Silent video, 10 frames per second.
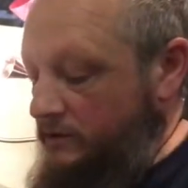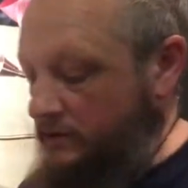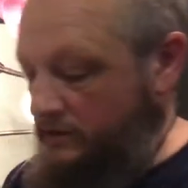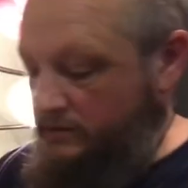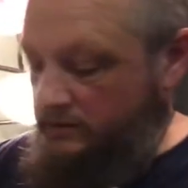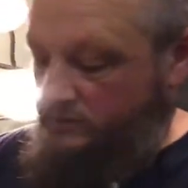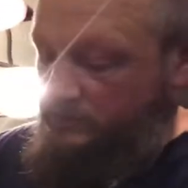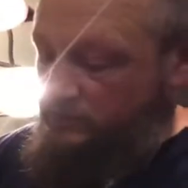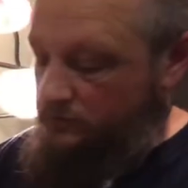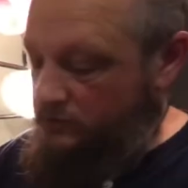and
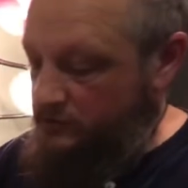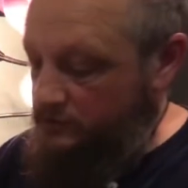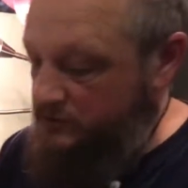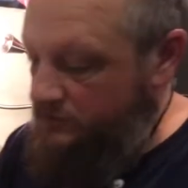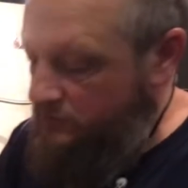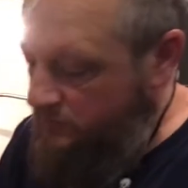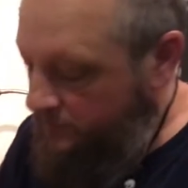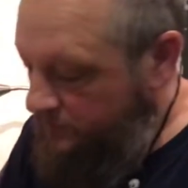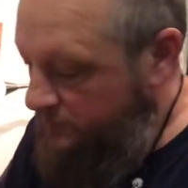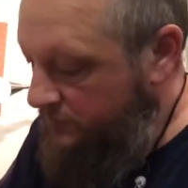we're just going
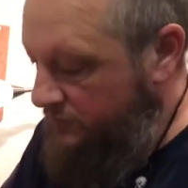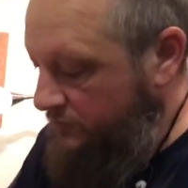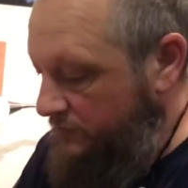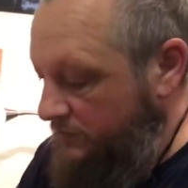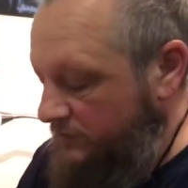to